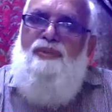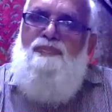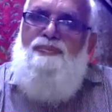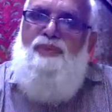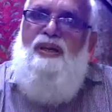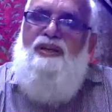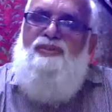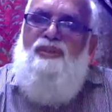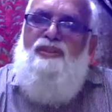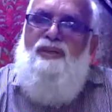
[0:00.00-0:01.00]

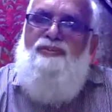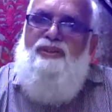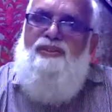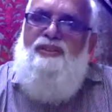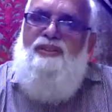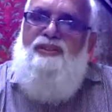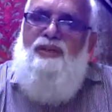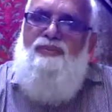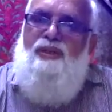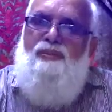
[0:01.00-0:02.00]
pediatric surgical facilities
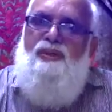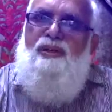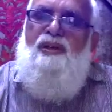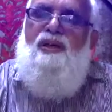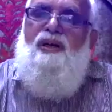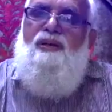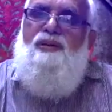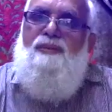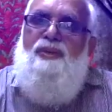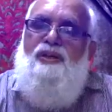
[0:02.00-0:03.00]
are available, or
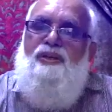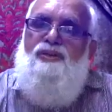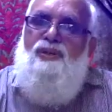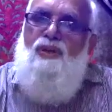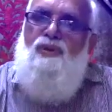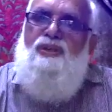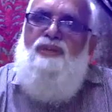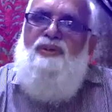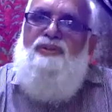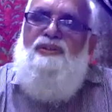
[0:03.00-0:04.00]
pediatric
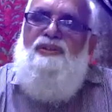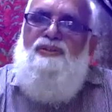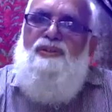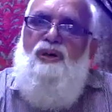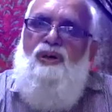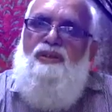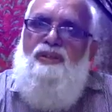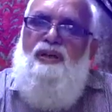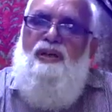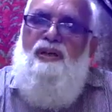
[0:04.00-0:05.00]
urological facilities, nor
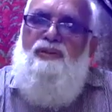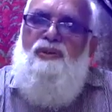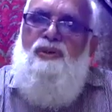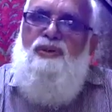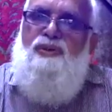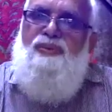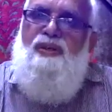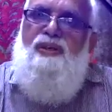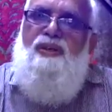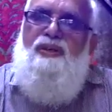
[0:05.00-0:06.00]
they are also on the
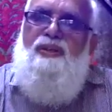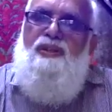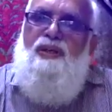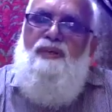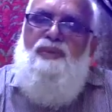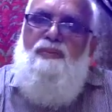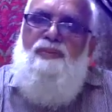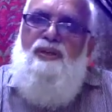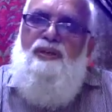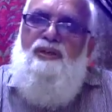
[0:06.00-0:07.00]
way, they are available.